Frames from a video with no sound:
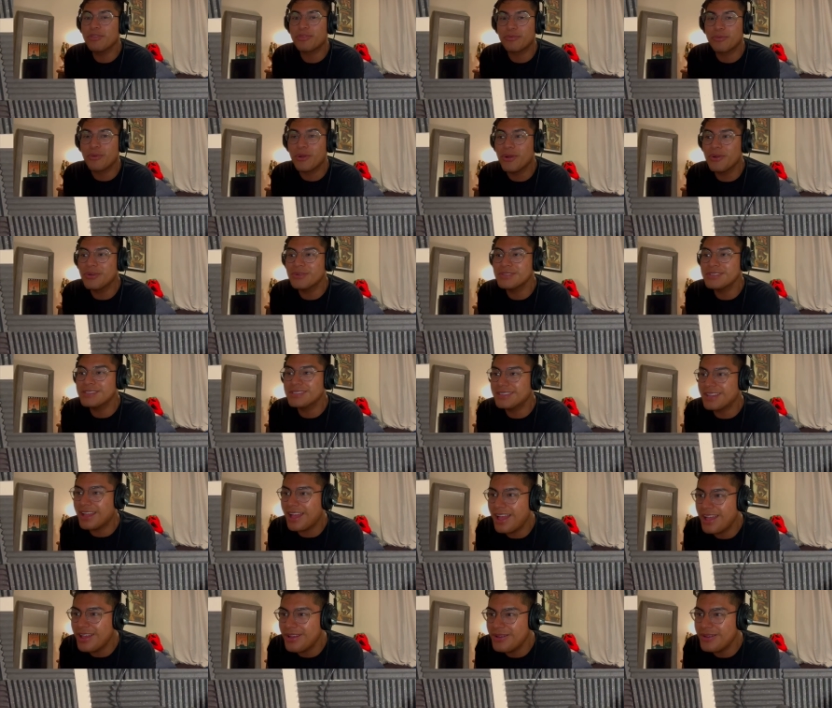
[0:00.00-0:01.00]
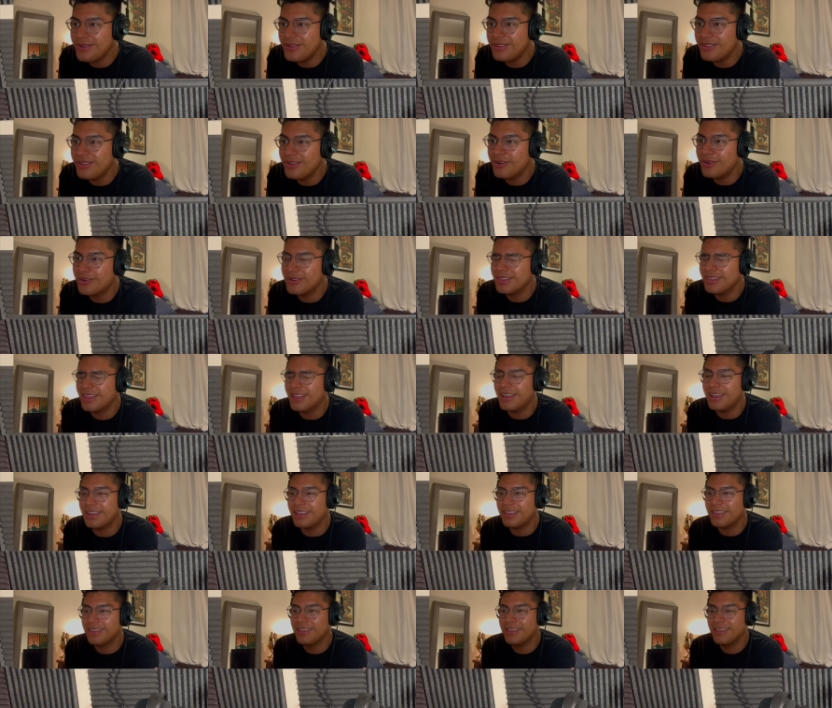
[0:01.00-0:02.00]
Thrones style, or
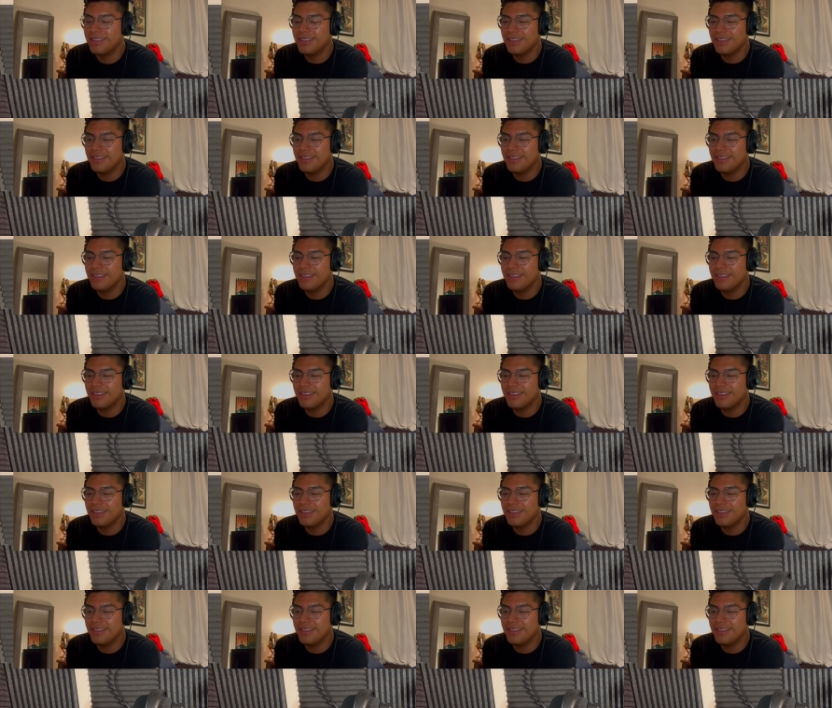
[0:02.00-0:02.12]
like,